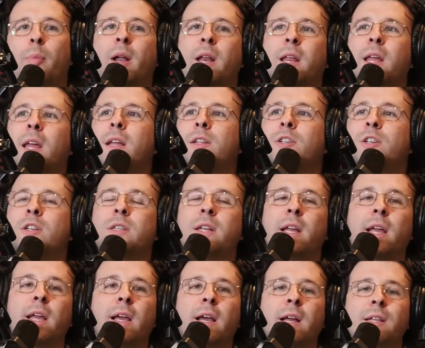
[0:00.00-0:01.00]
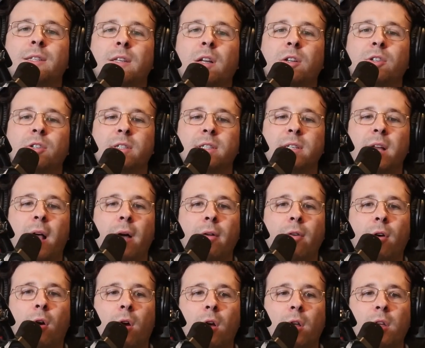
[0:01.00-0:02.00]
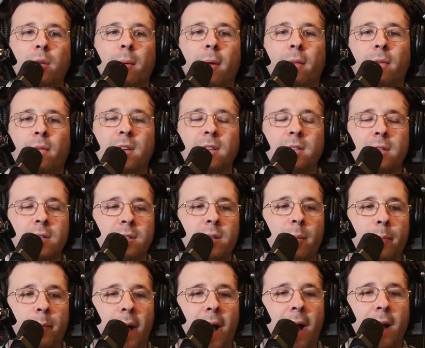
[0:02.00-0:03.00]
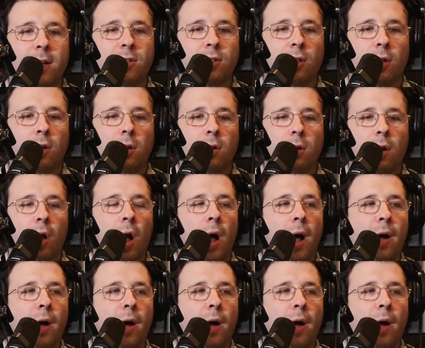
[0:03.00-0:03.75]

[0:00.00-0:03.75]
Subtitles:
But he had such a sound argument. This is The Bachelor.